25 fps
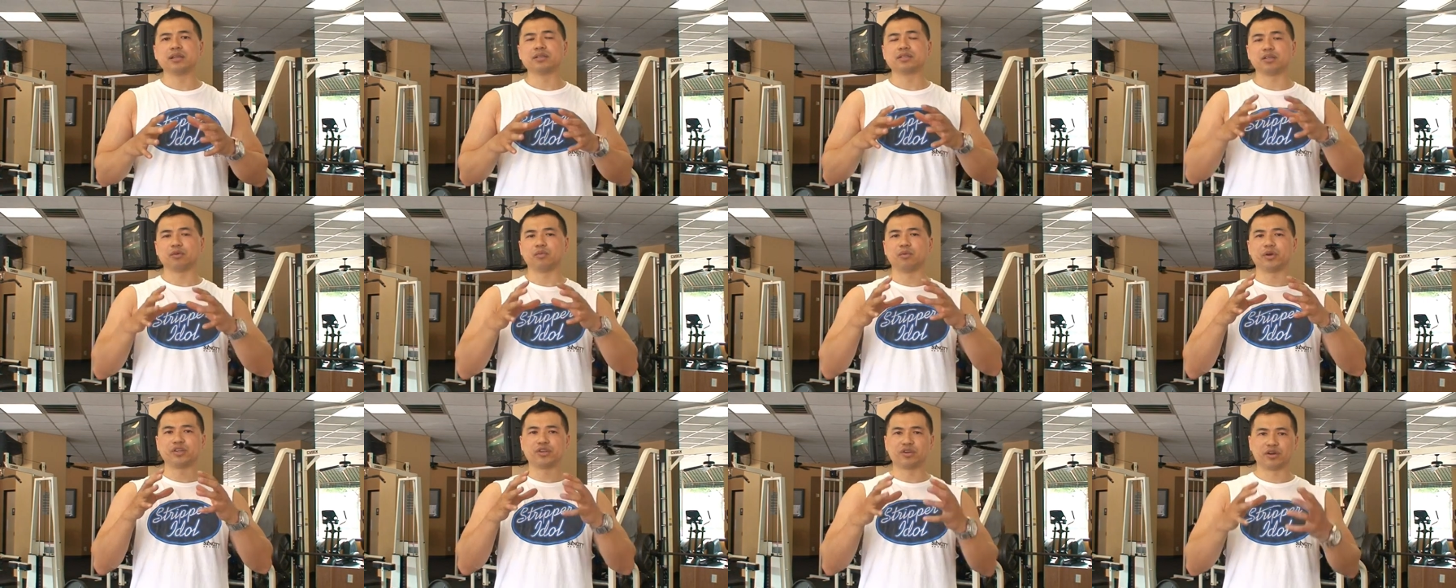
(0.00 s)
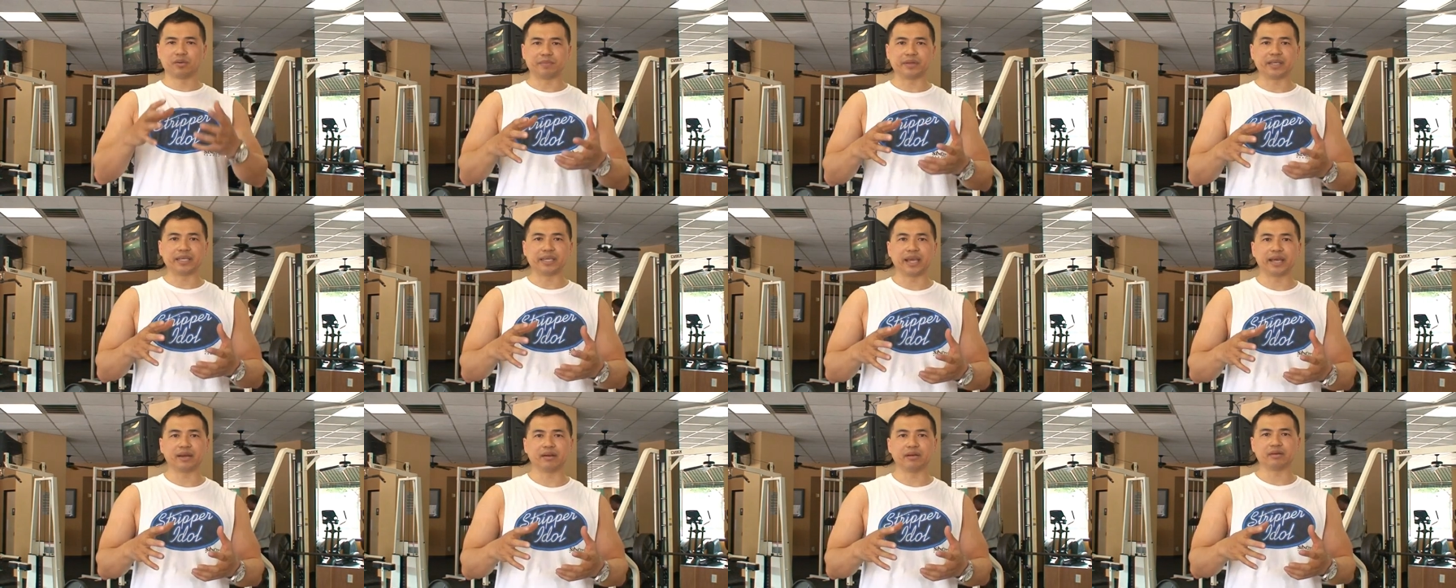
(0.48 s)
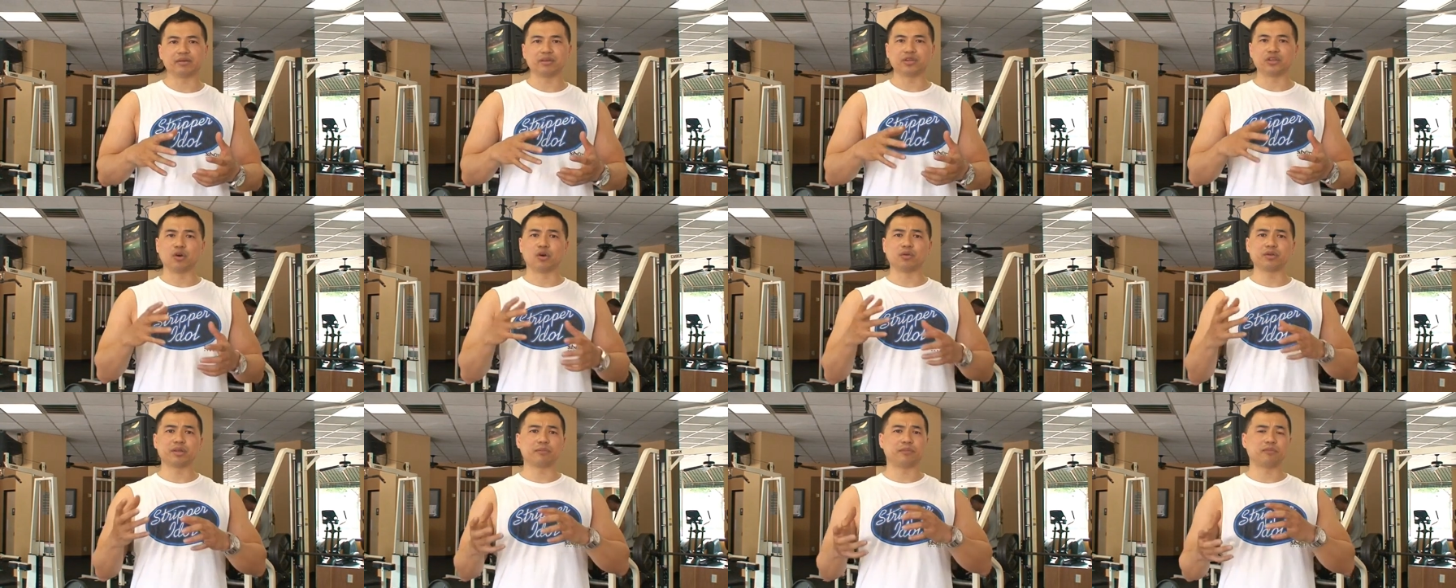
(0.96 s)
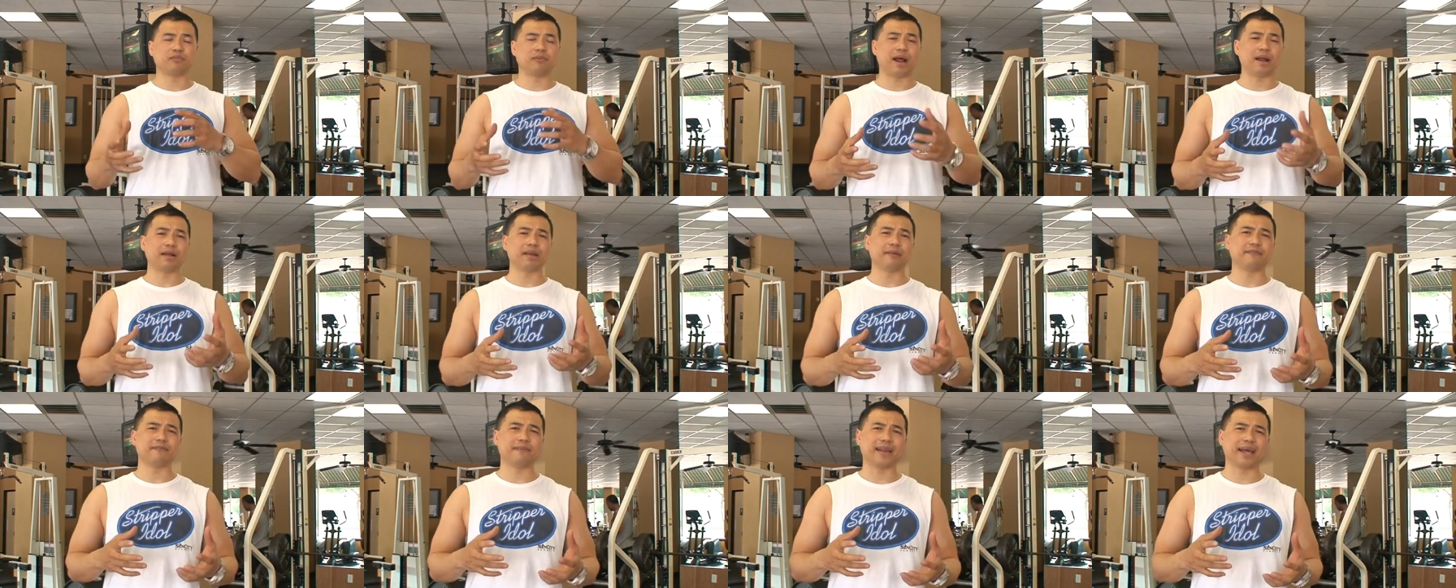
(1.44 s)
So when you're a beginner, you're only
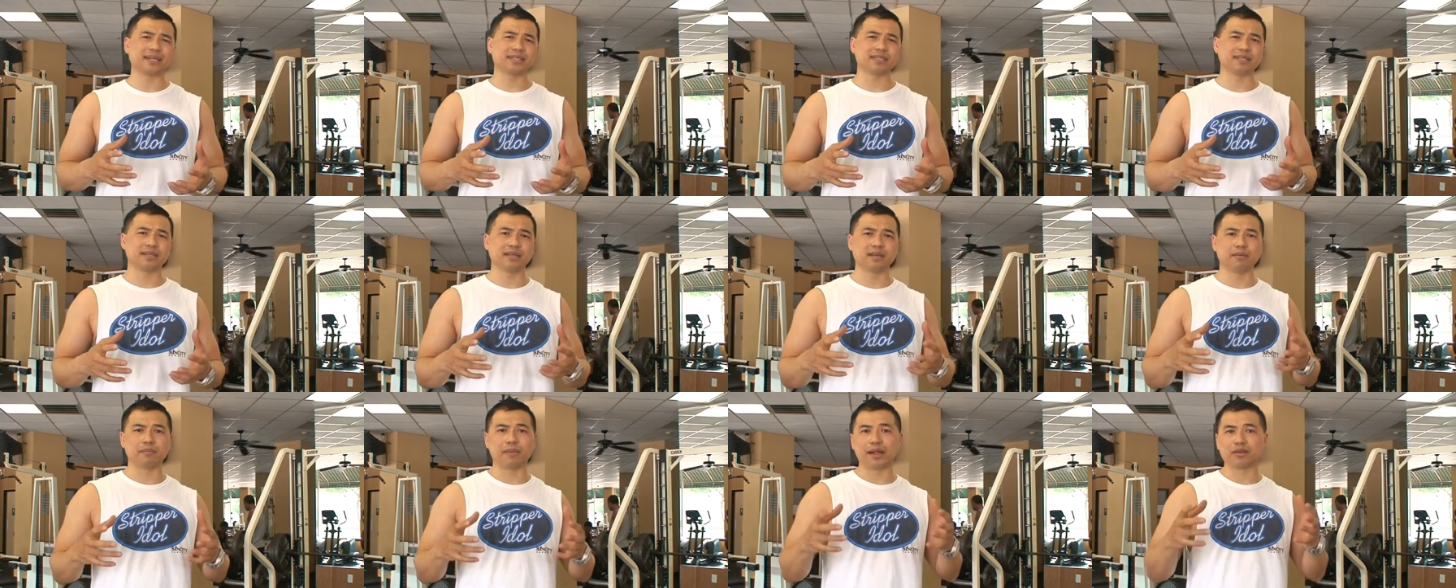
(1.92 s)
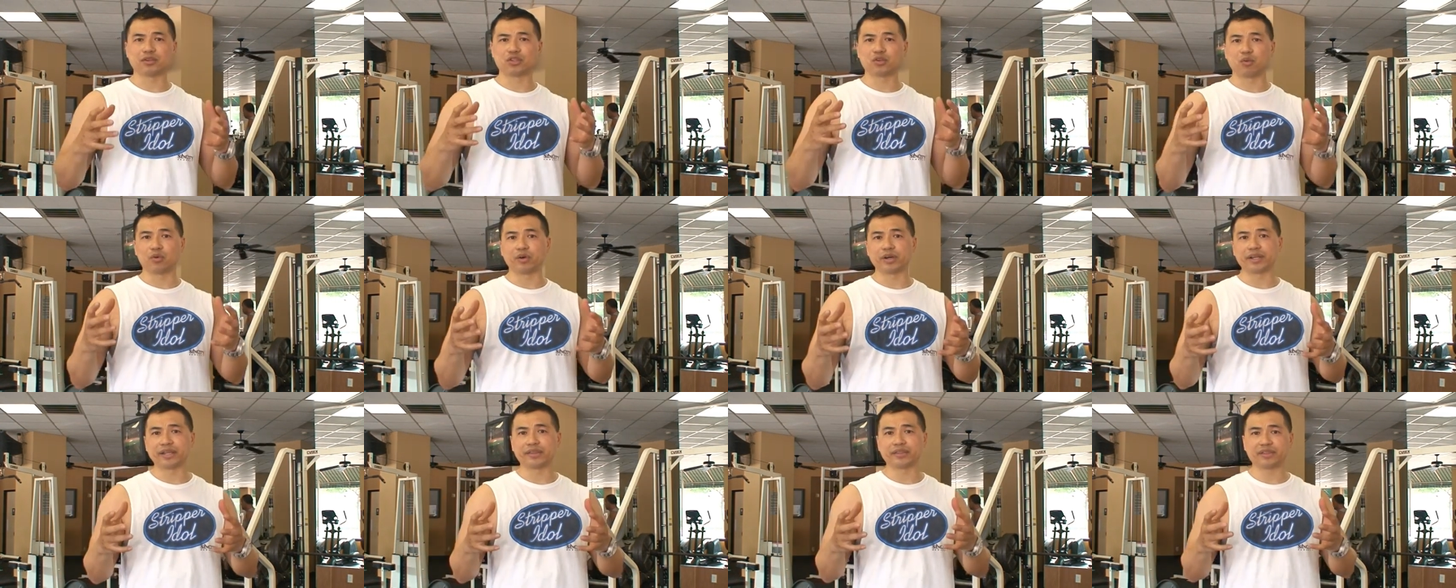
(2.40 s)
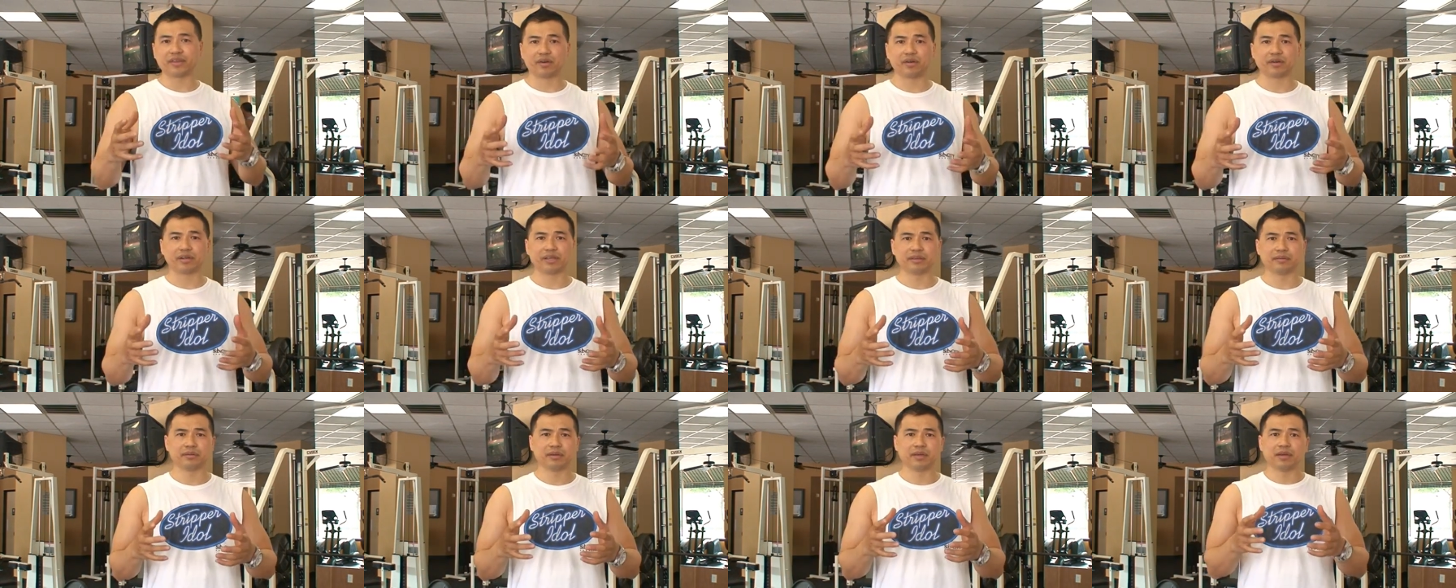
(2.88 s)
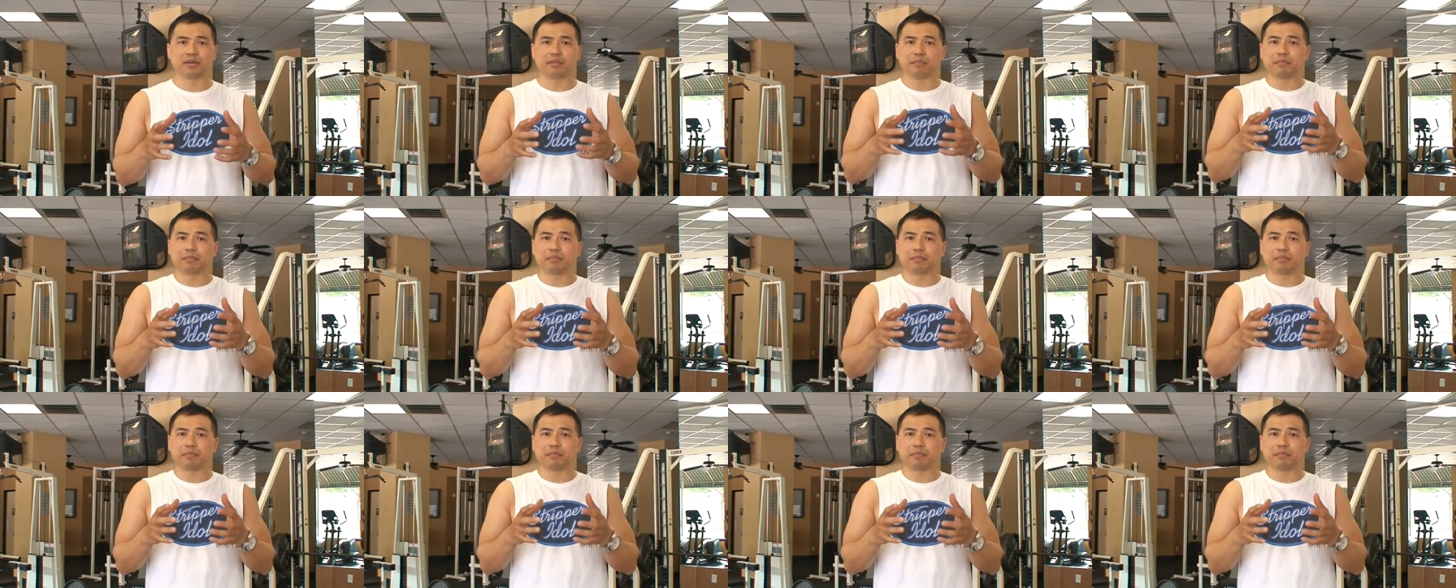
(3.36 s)
probably flexing about 20, 30,